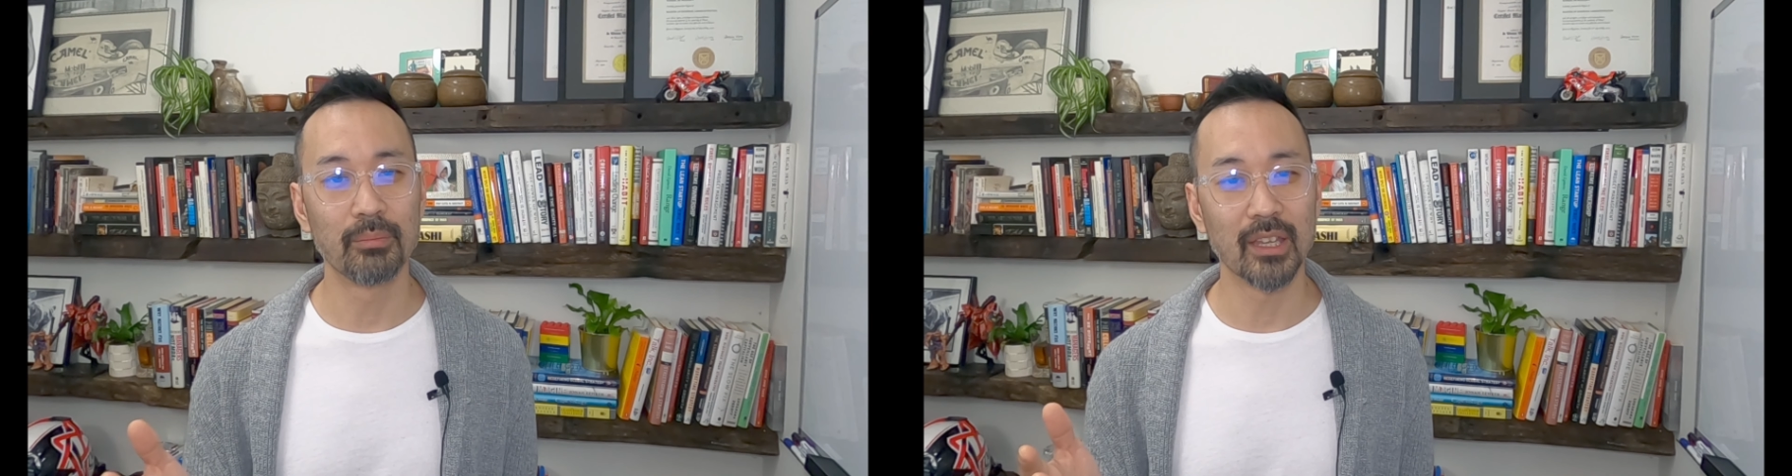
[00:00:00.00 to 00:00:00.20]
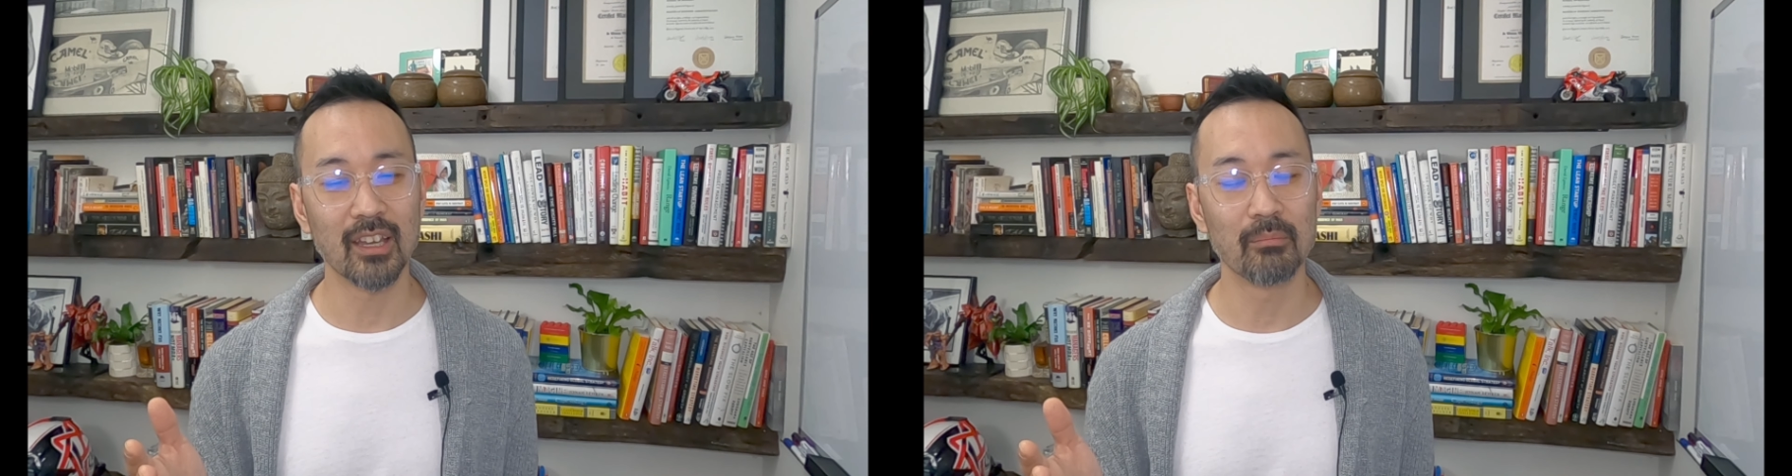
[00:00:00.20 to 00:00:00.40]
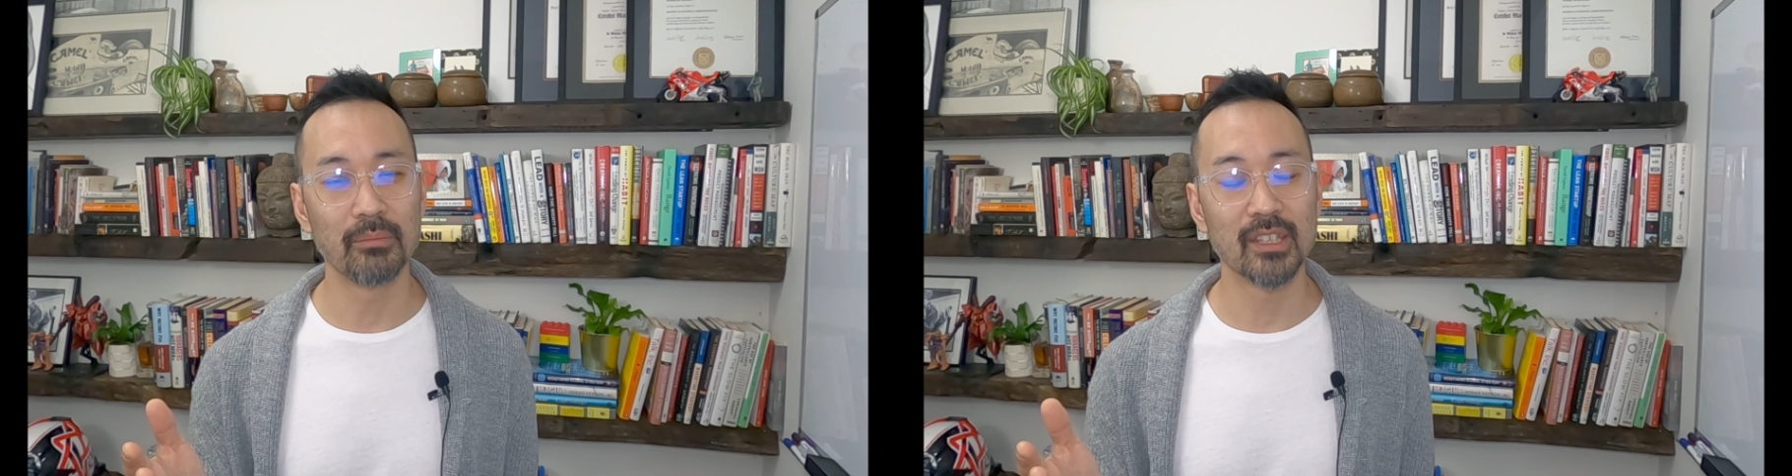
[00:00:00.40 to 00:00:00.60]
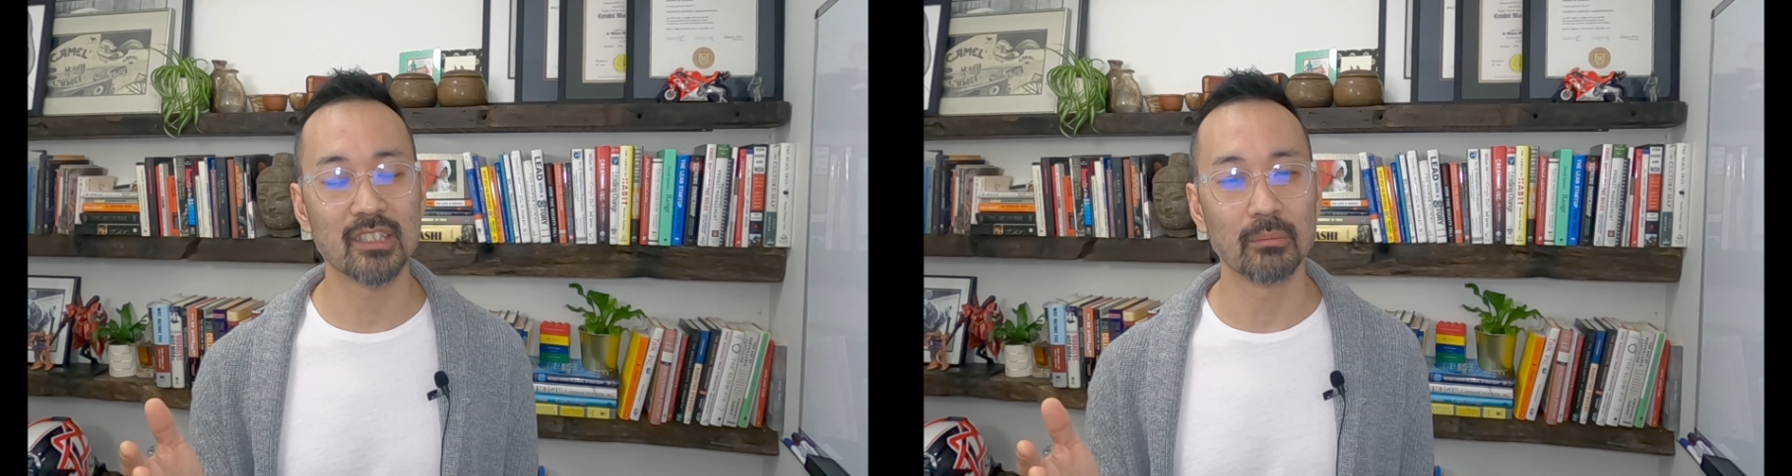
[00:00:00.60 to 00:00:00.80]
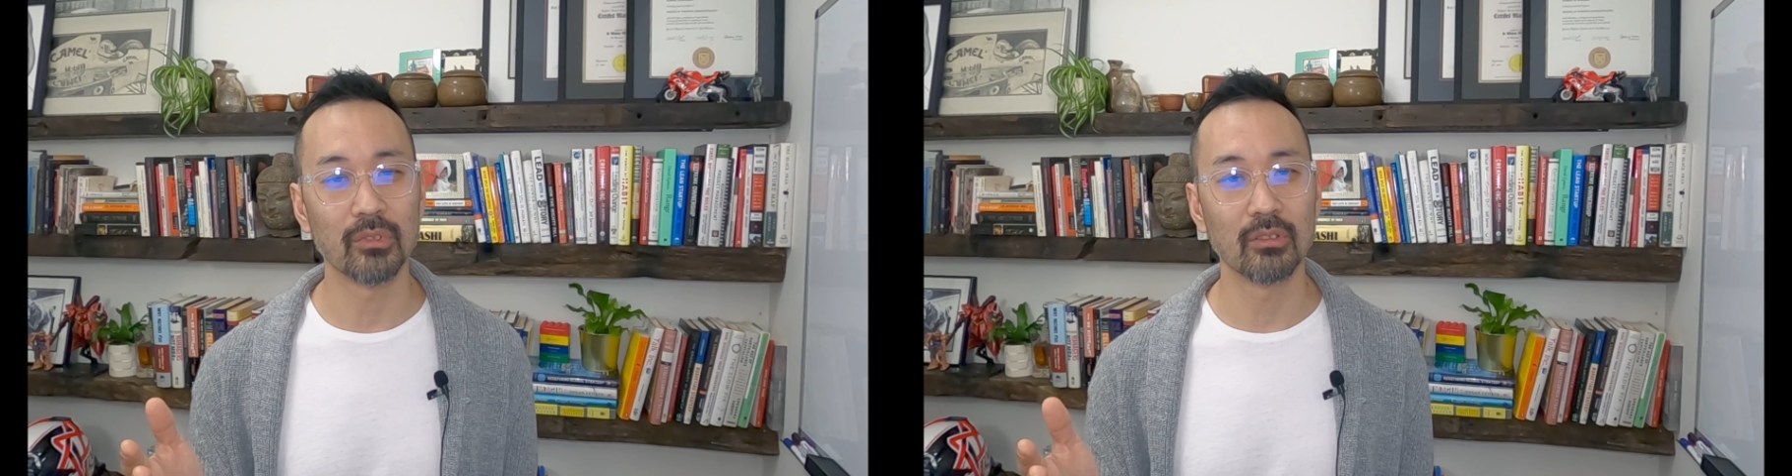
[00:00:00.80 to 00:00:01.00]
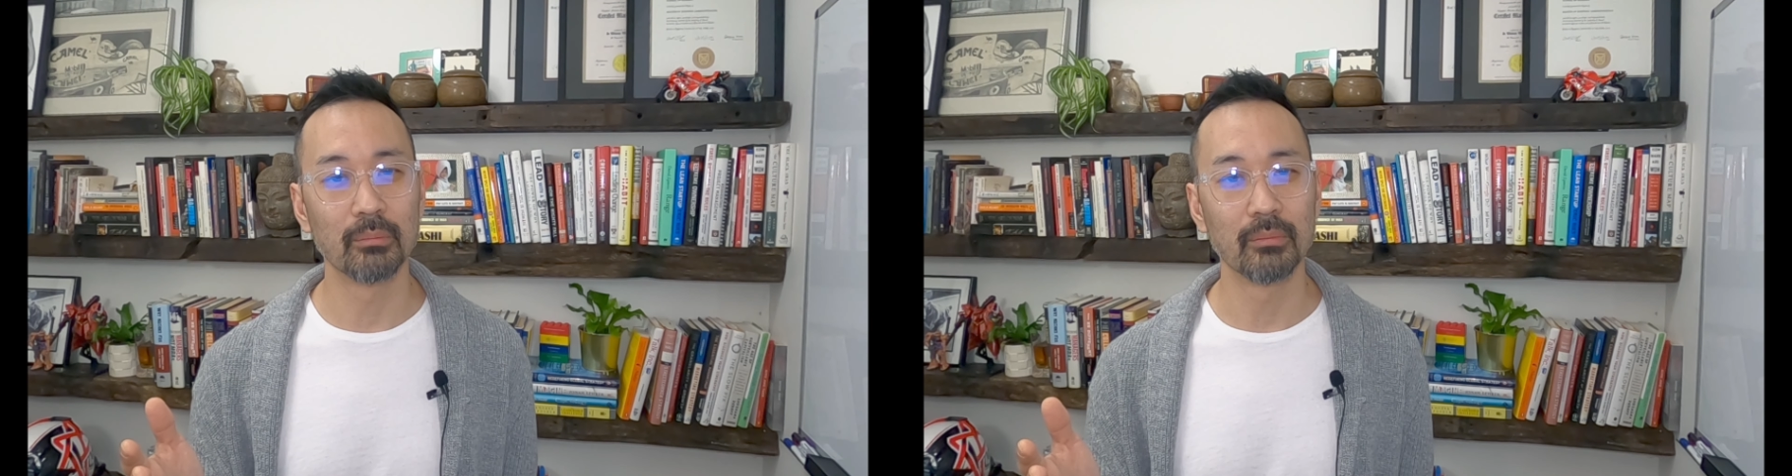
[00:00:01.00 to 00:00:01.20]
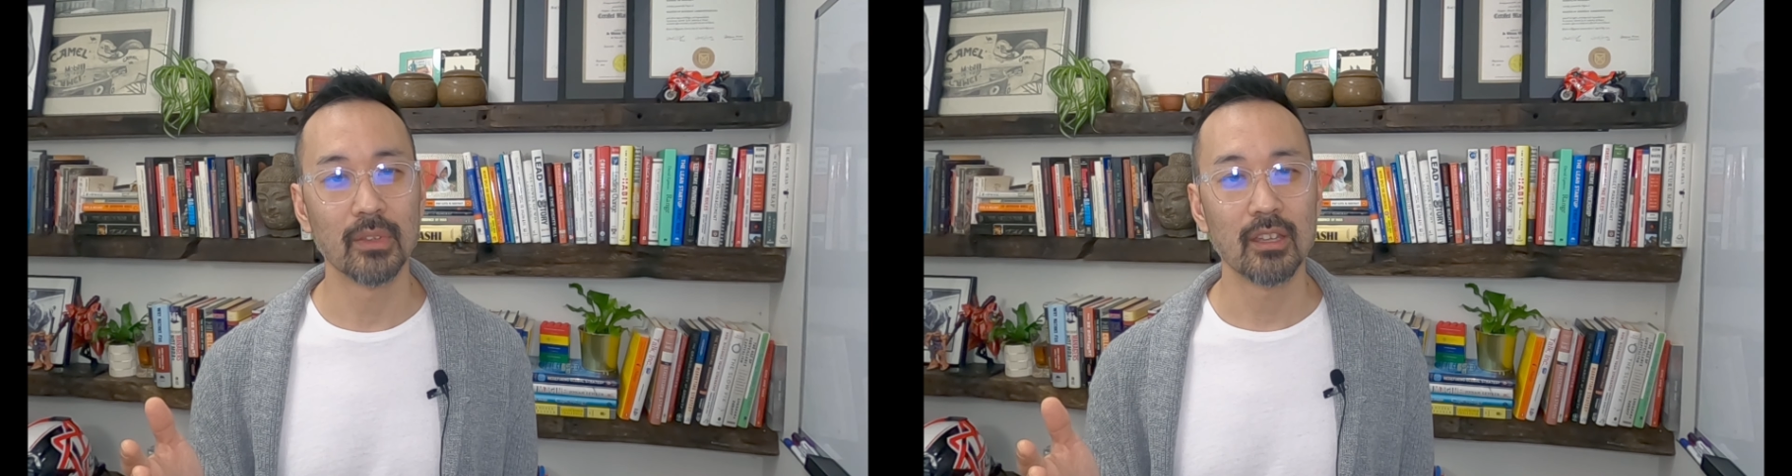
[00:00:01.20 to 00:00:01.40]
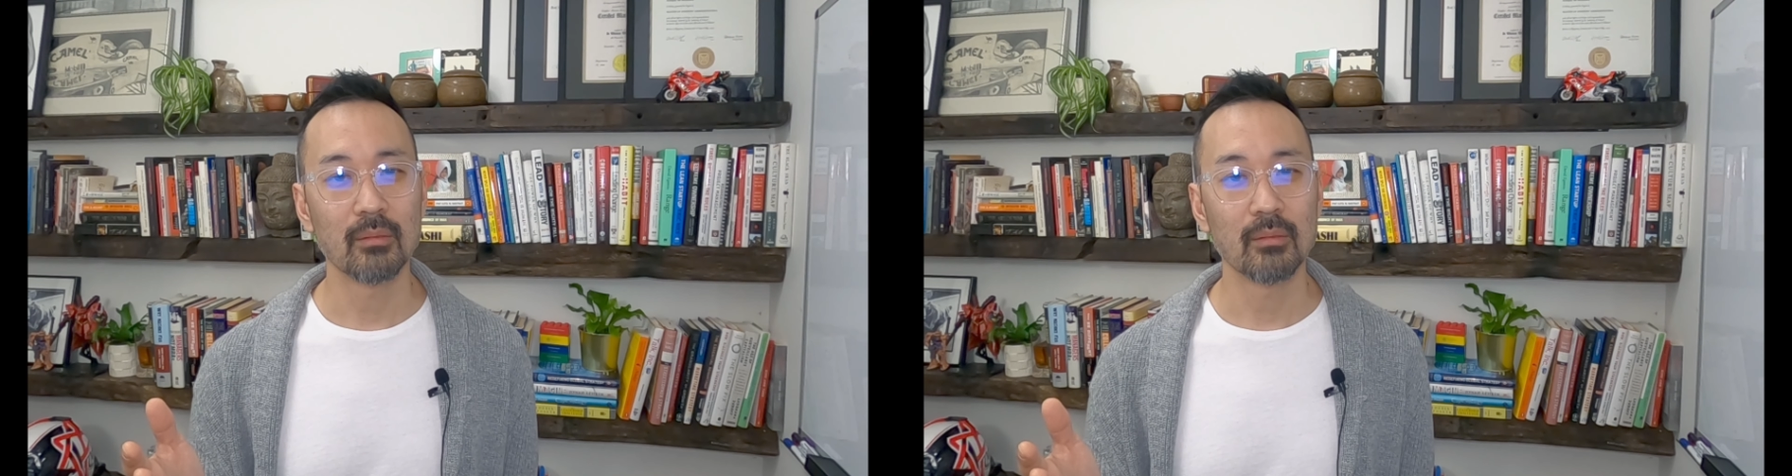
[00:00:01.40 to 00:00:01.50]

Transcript: become miserable